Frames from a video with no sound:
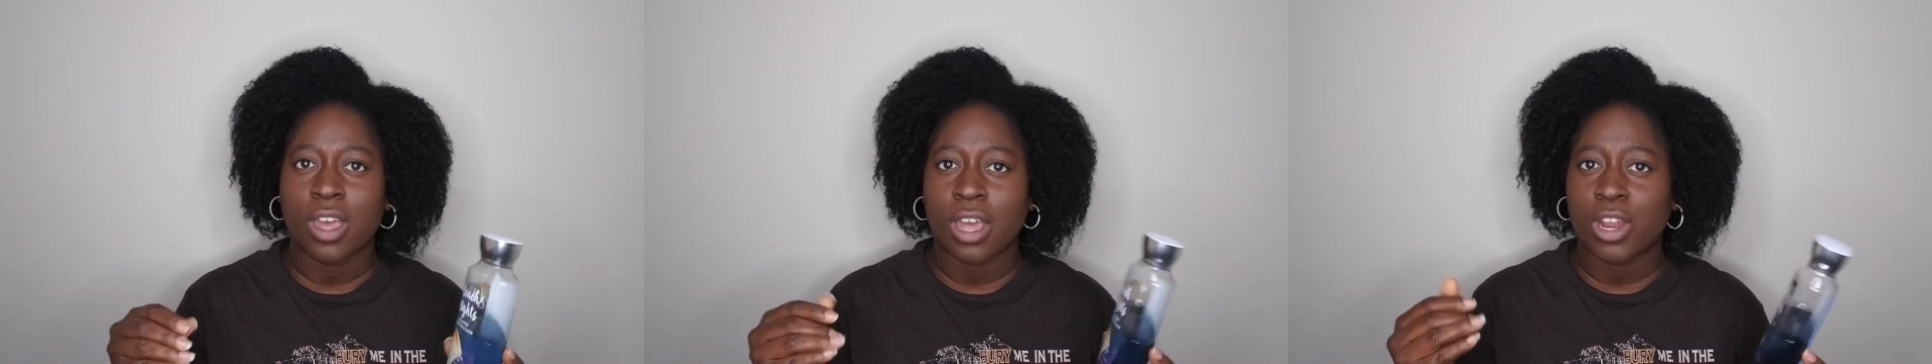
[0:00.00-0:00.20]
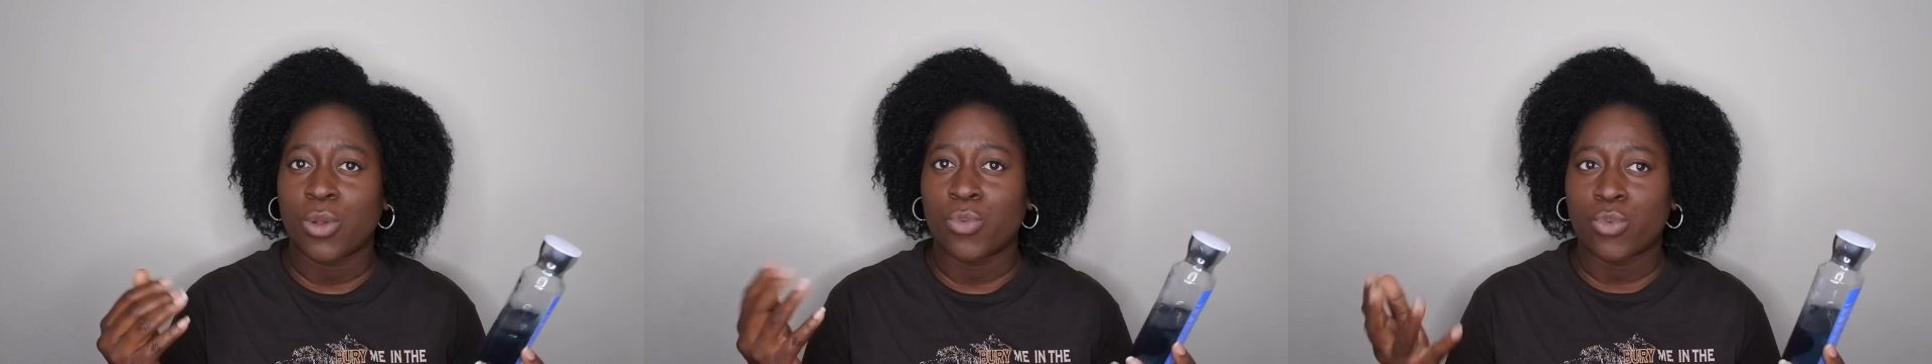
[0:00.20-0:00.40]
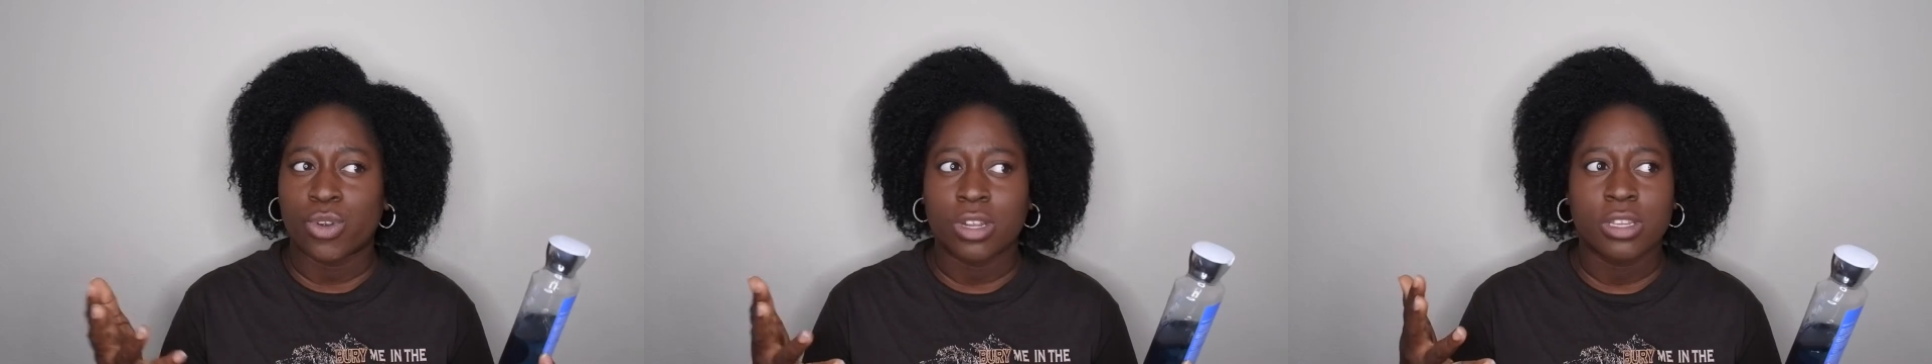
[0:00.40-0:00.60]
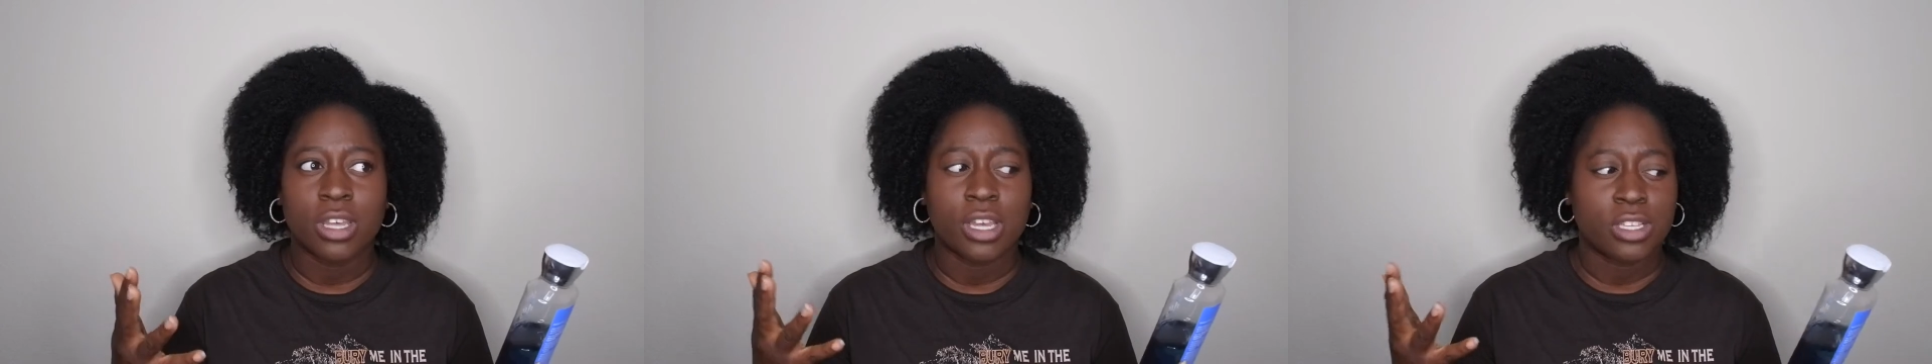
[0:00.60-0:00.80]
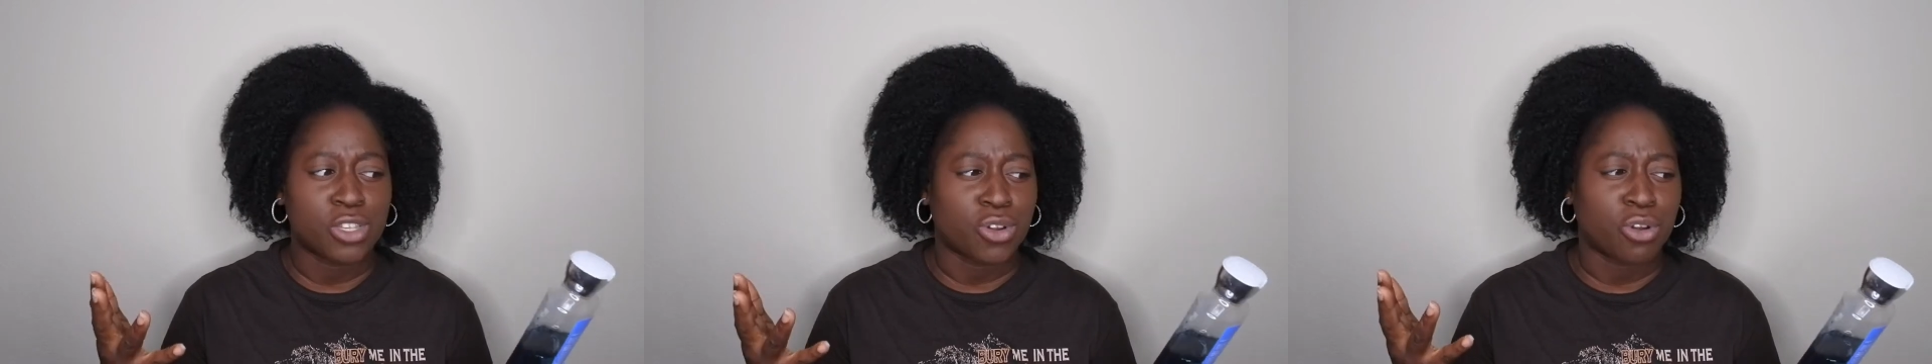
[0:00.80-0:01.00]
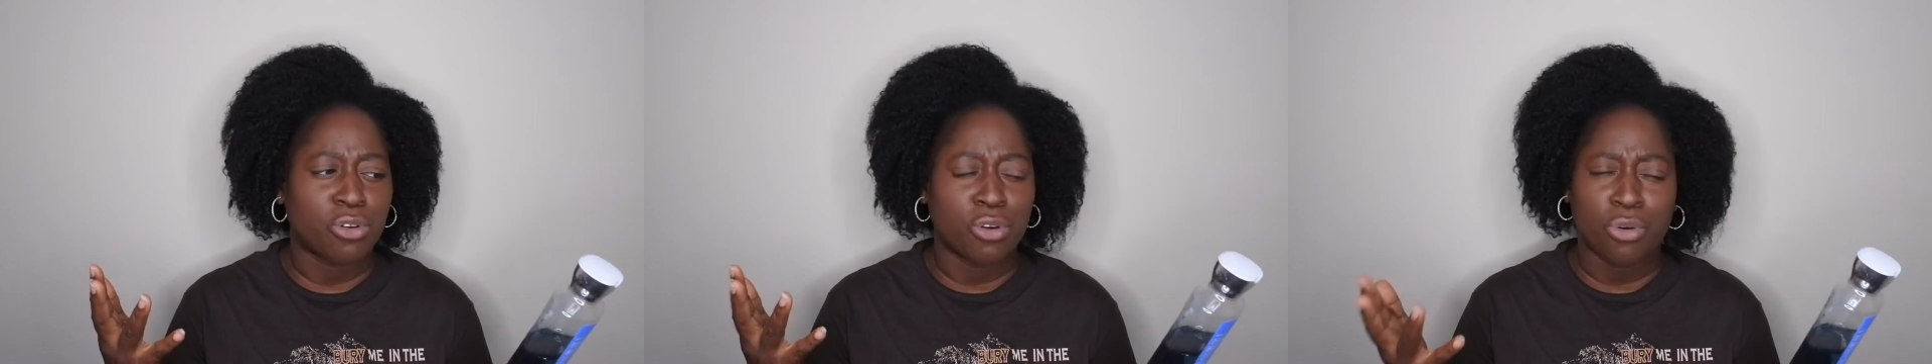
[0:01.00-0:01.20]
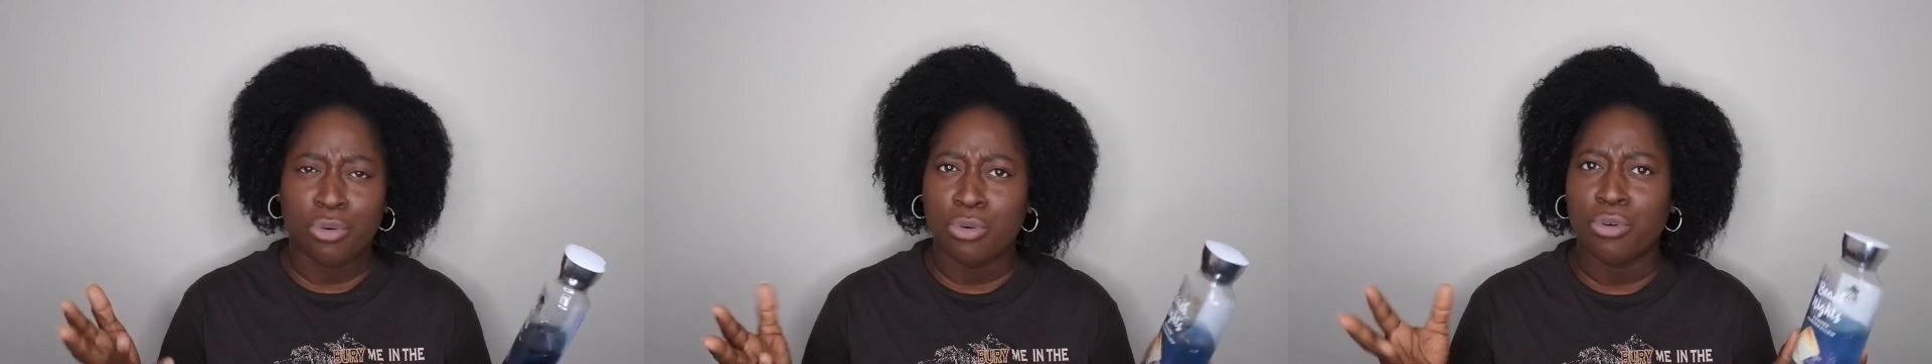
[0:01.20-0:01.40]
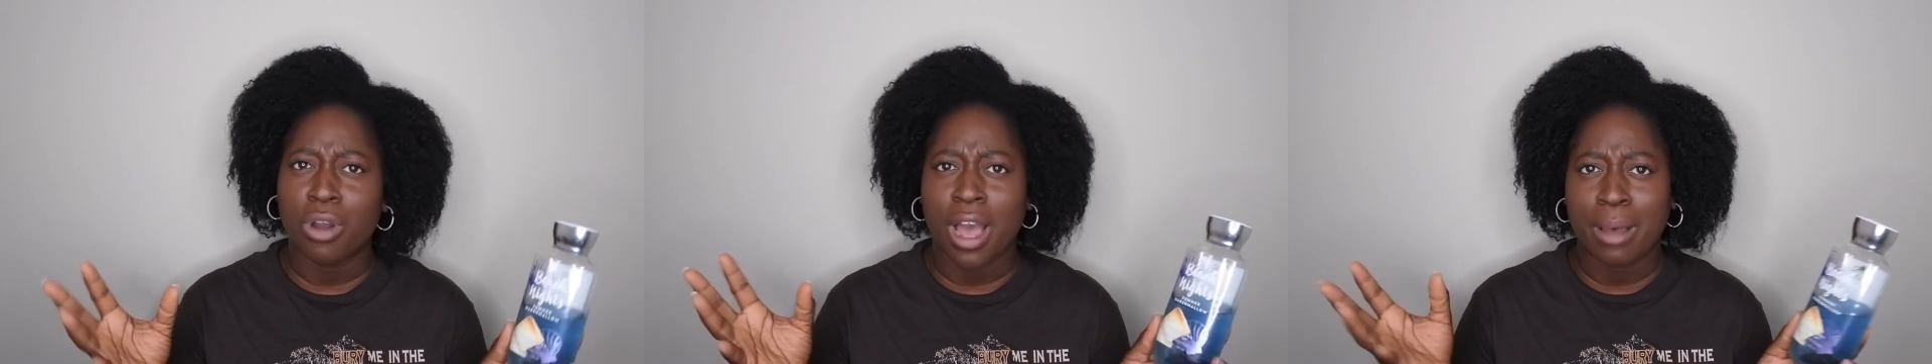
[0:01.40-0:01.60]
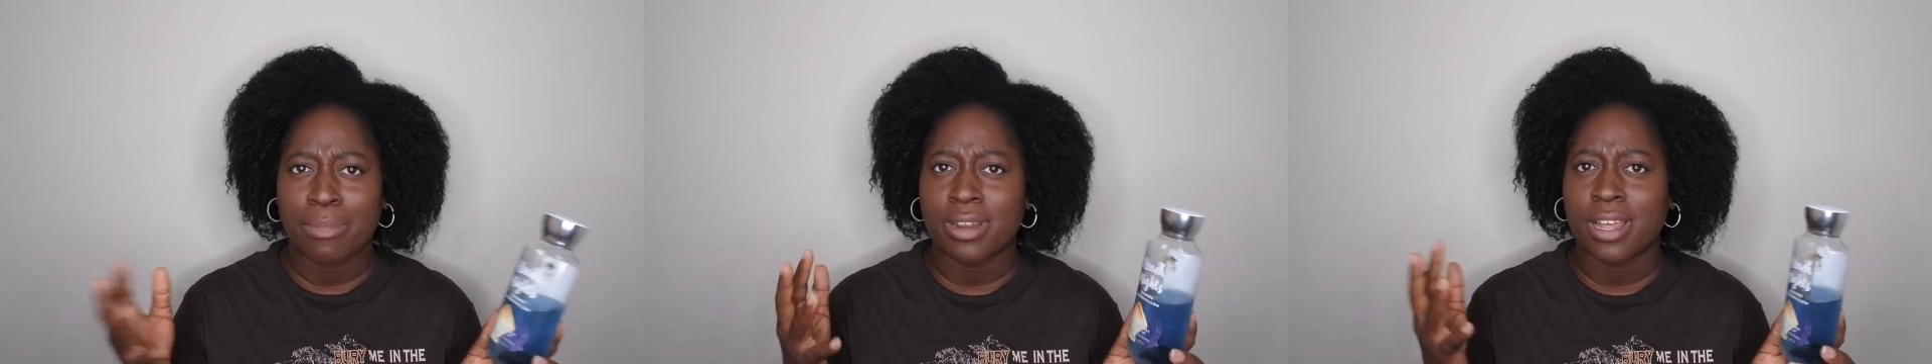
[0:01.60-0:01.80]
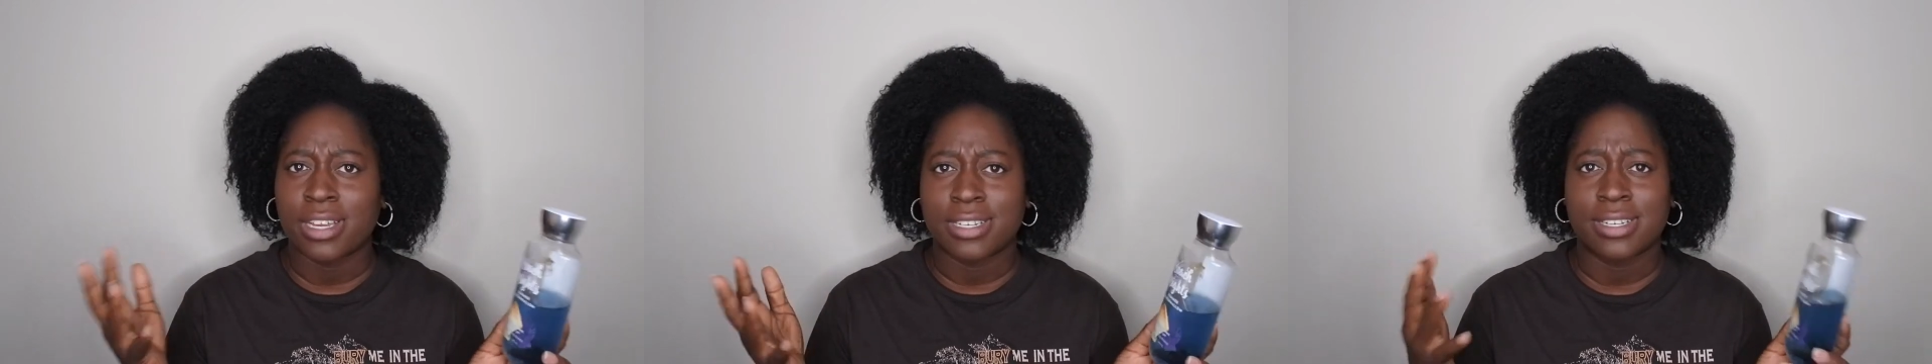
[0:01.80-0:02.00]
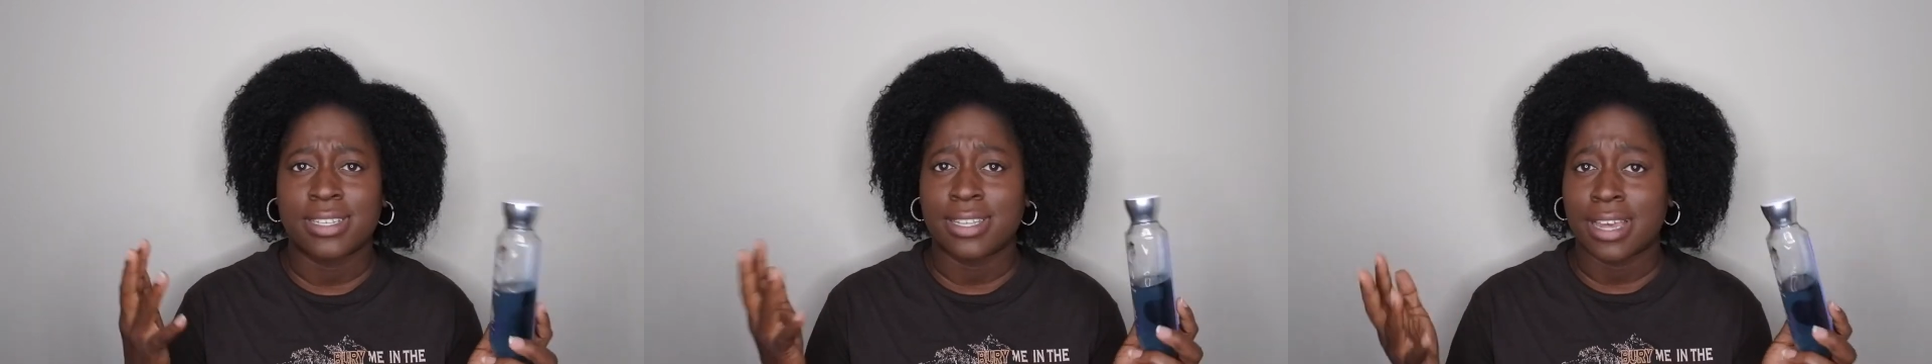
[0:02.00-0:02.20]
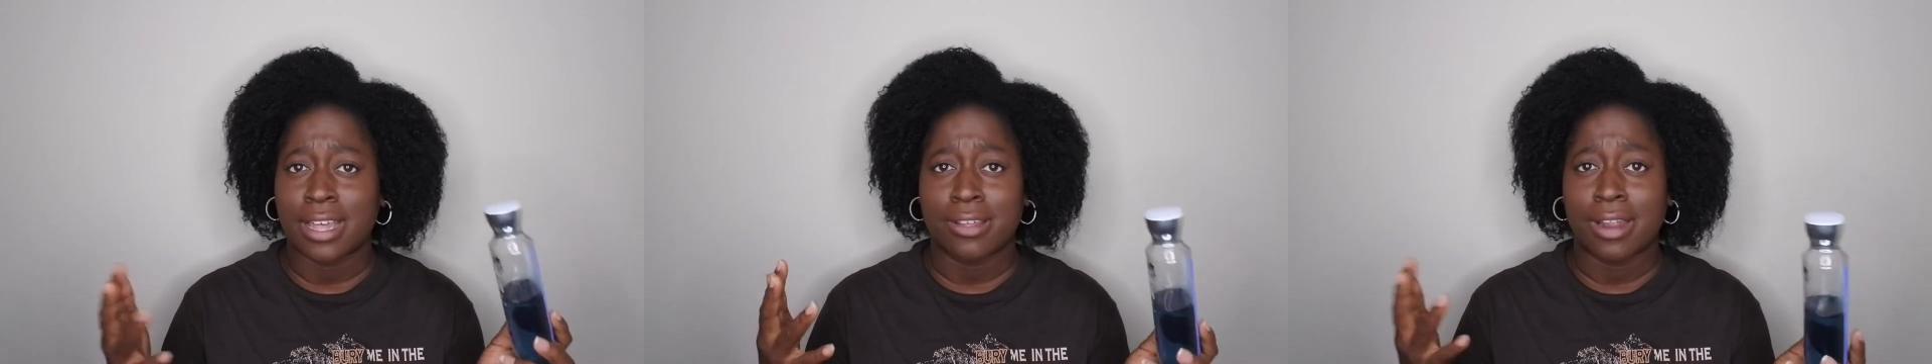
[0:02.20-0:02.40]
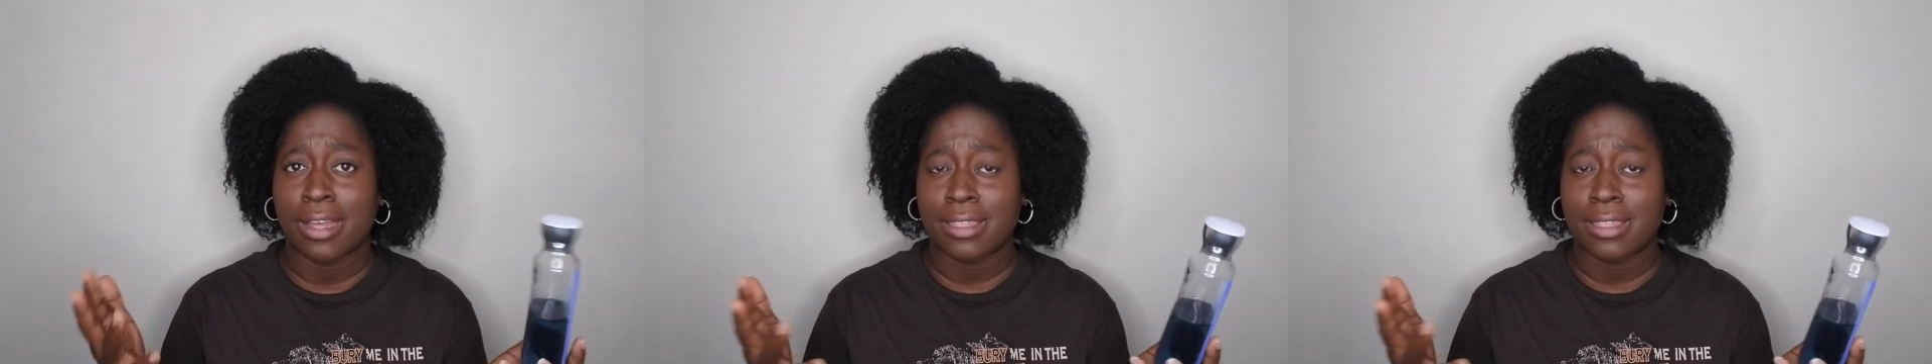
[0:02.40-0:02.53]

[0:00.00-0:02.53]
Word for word: And it really is a cool combination together.